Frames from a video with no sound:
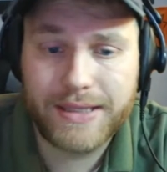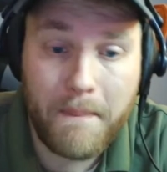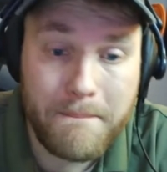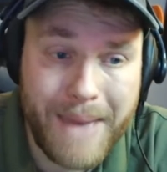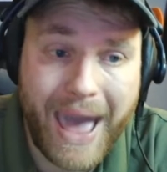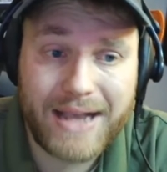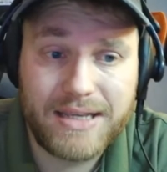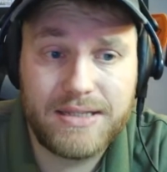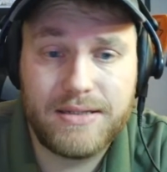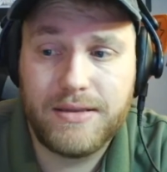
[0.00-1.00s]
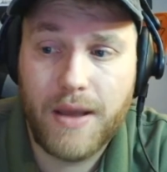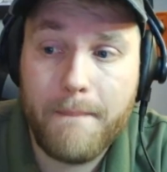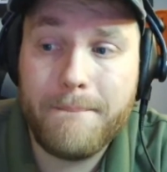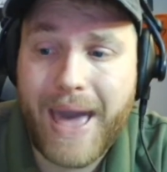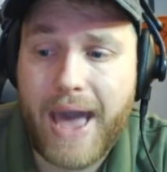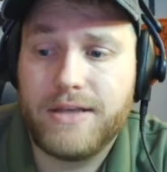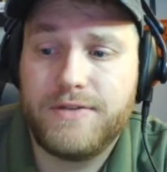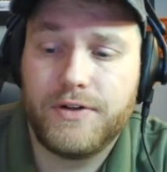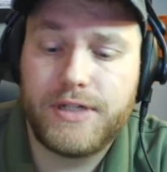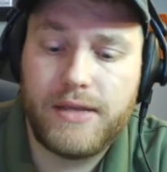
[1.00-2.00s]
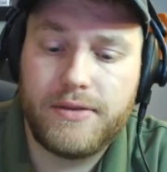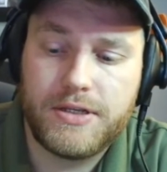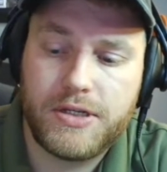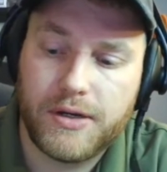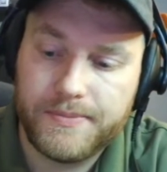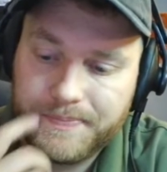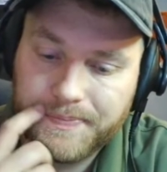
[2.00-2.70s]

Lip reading: max for Dayton this year.